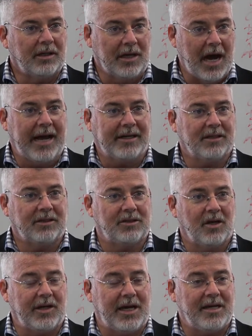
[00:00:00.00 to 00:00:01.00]
9.
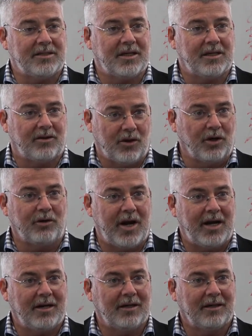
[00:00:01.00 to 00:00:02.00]
So he's in third
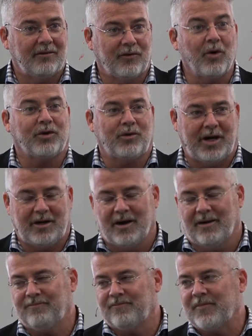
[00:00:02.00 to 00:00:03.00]
grade? Fourth grade.
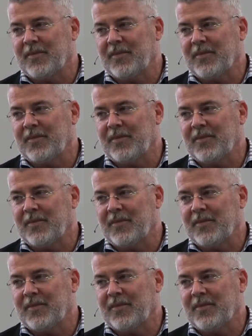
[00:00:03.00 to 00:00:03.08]
All right.